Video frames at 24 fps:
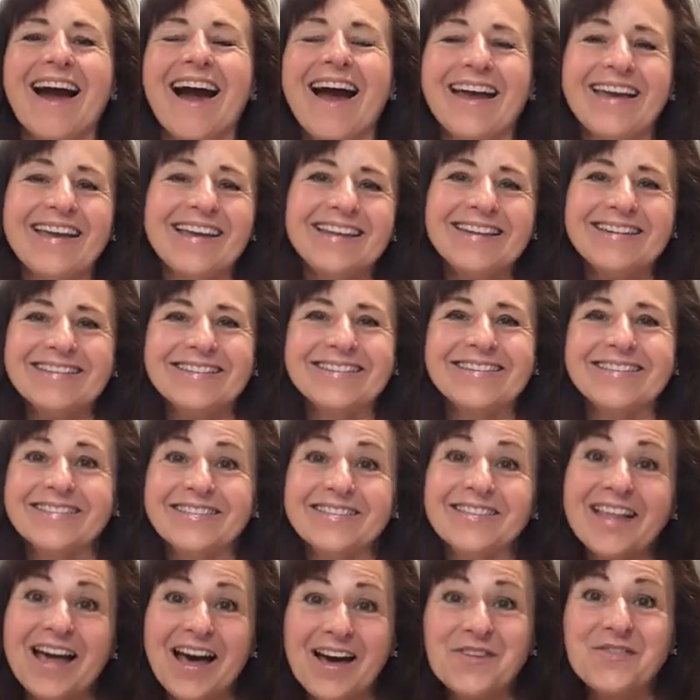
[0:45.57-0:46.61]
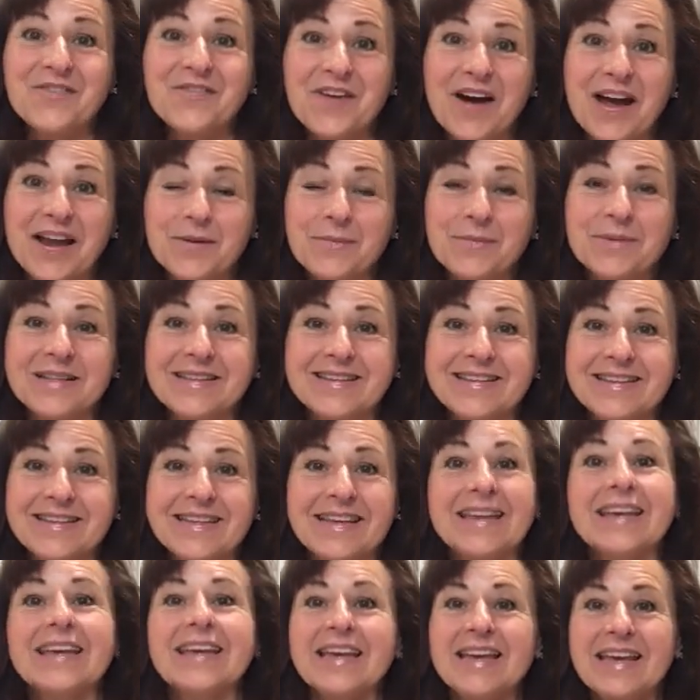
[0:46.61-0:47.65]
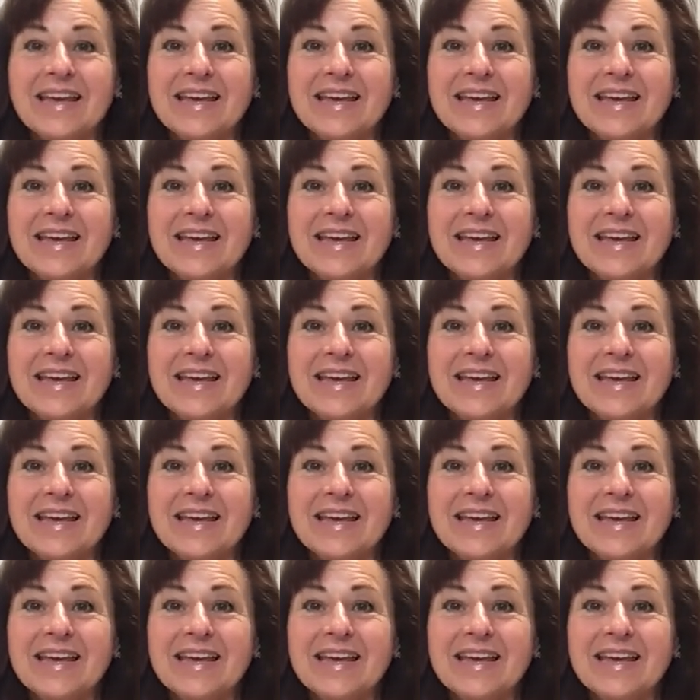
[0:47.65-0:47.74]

I just love vitamin C